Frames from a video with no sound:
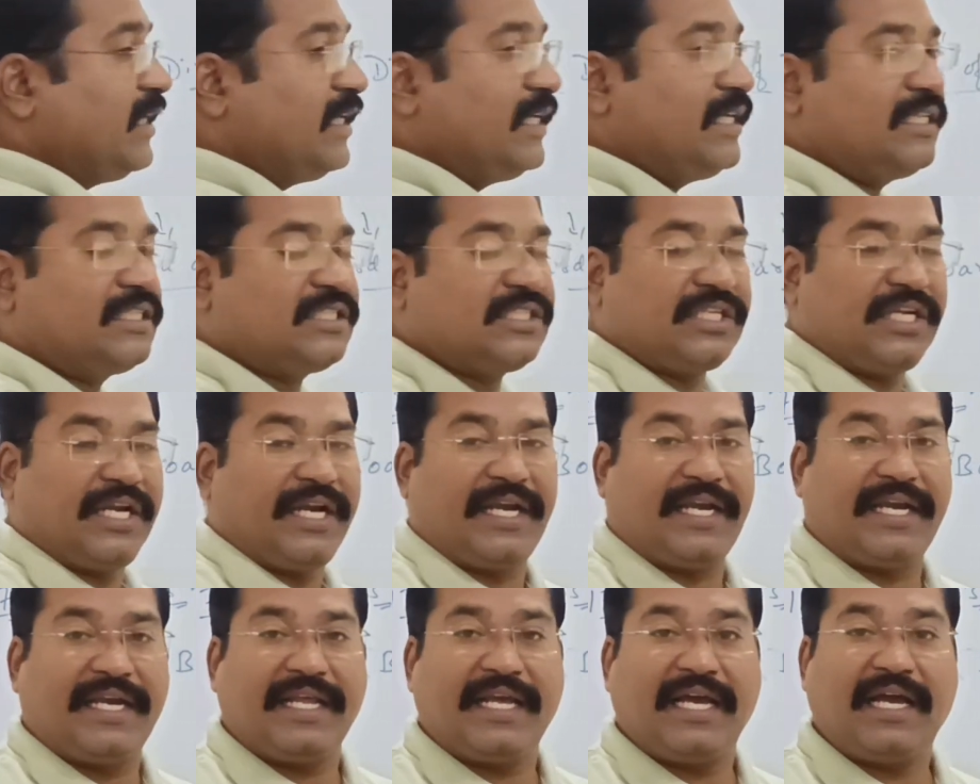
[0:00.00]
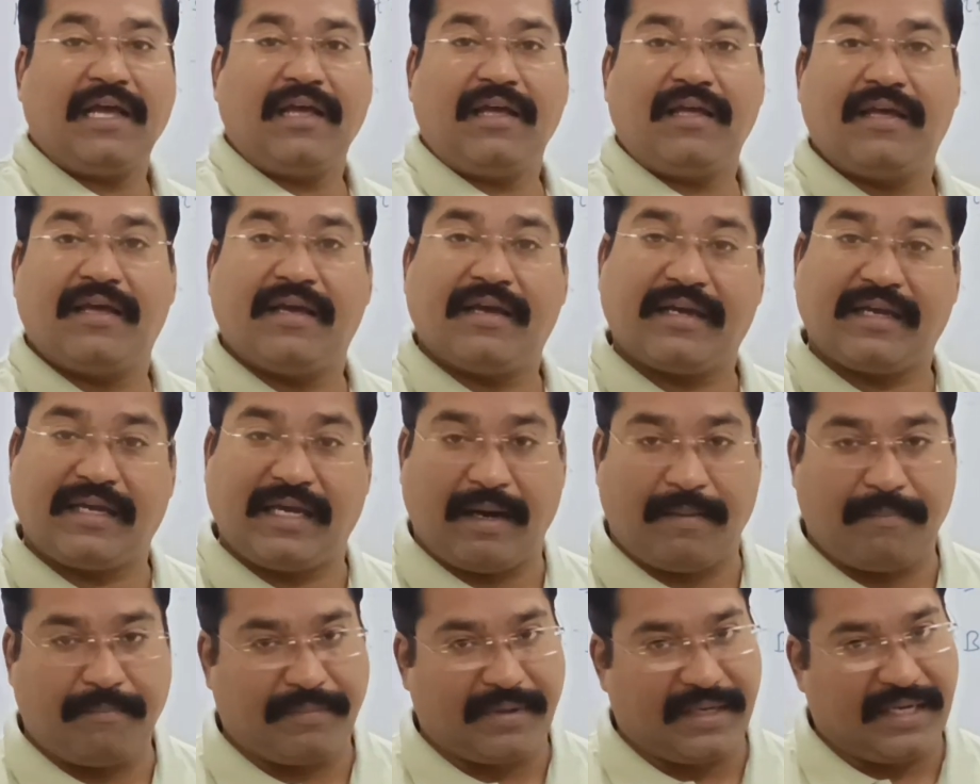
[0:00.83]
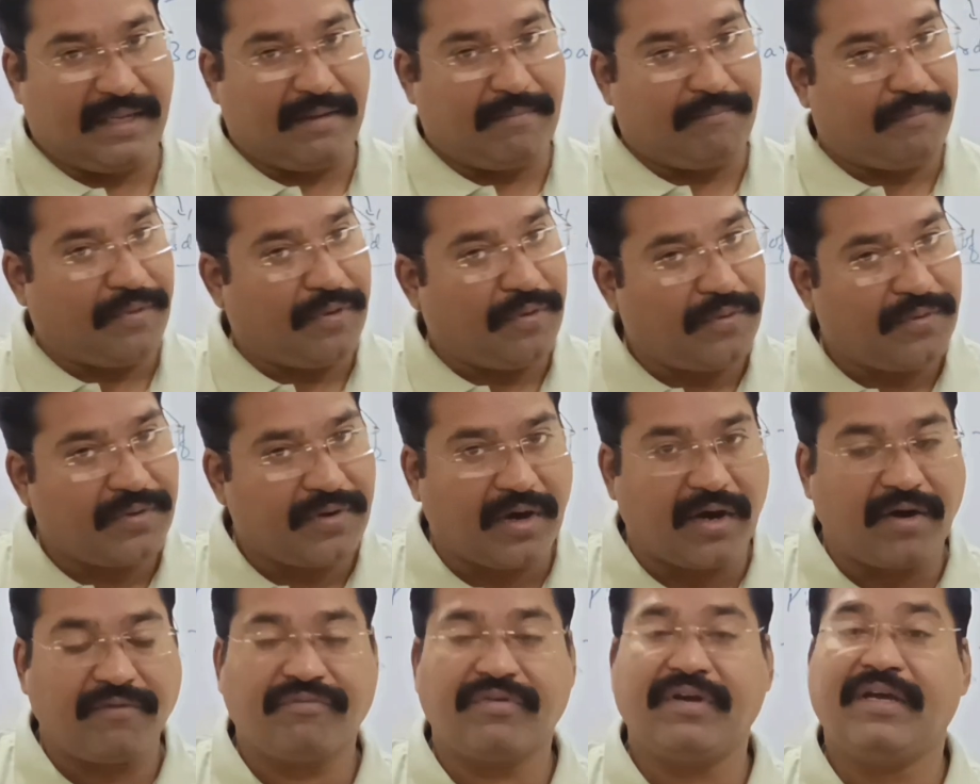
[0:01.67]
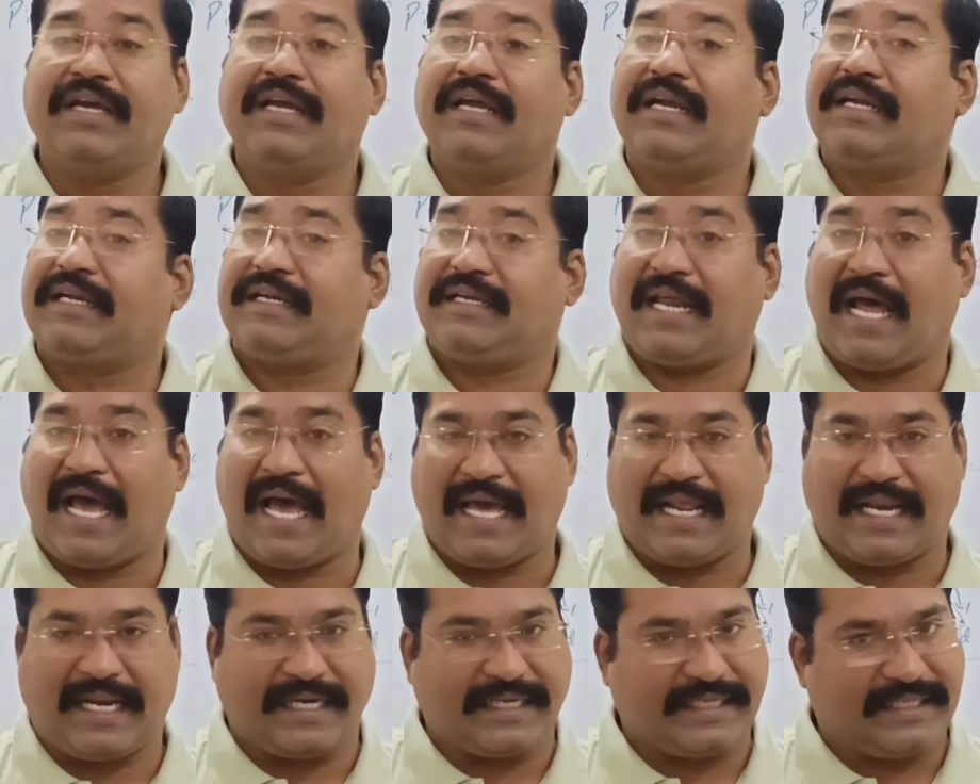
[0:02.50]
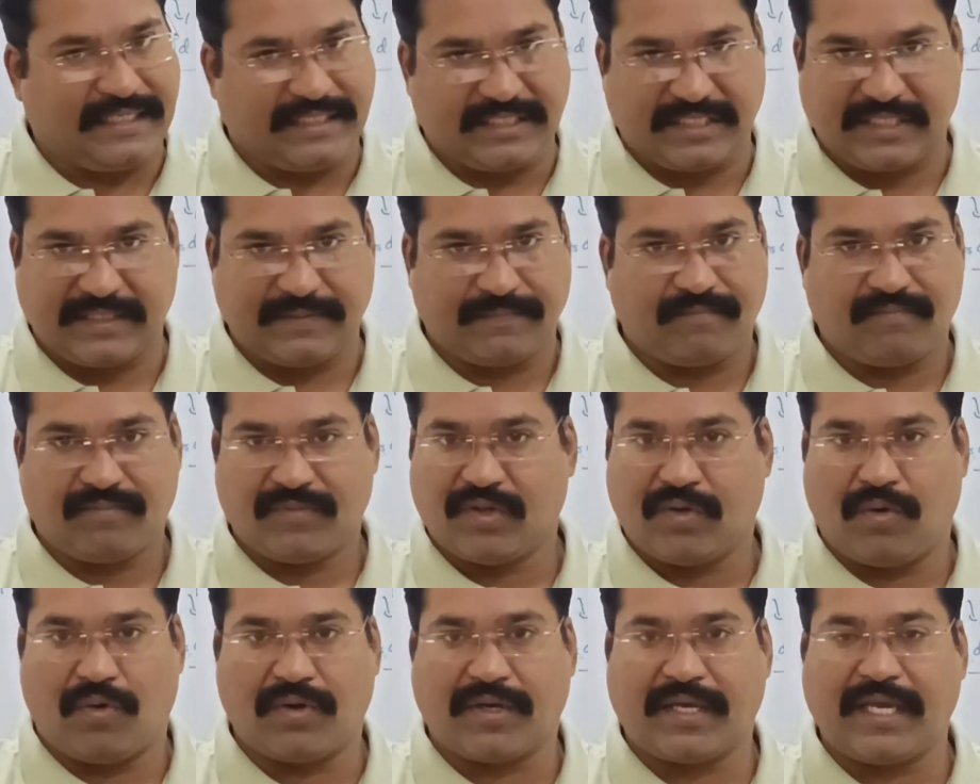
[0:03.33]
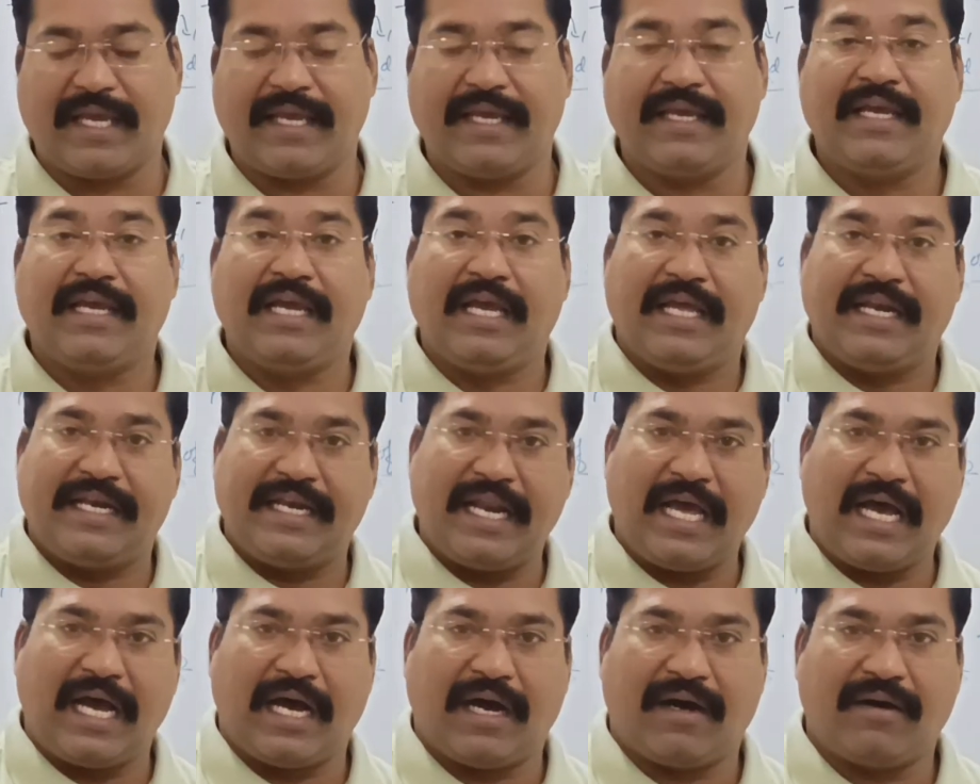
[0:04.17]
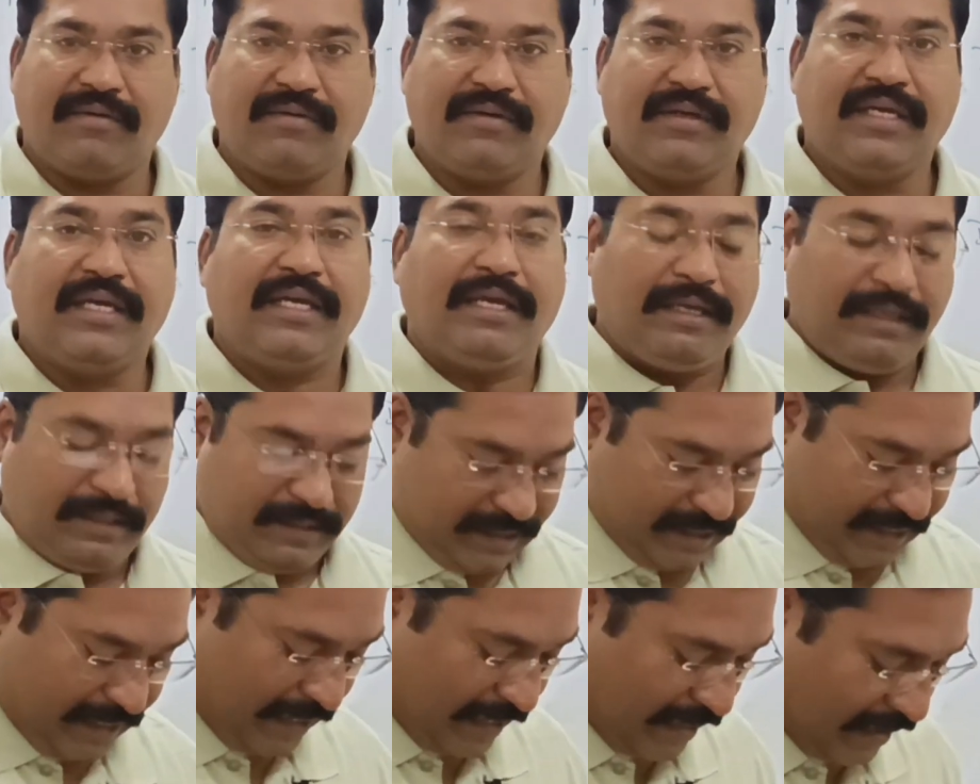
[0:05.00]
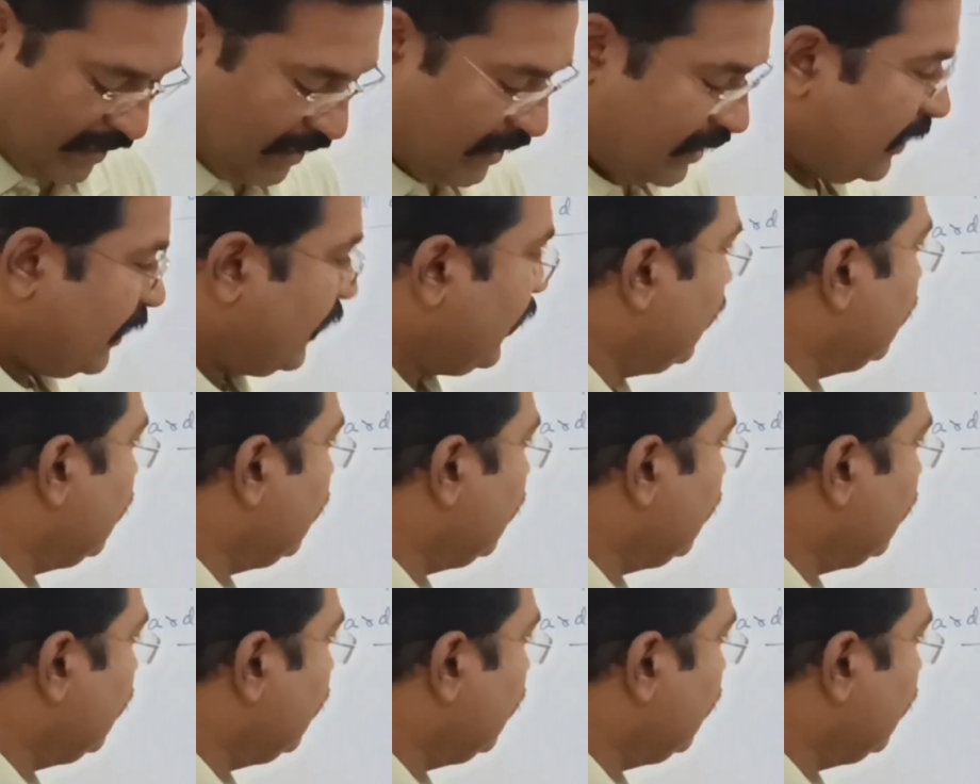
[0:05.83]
East India Company. Board of Directors. Okay. Now, here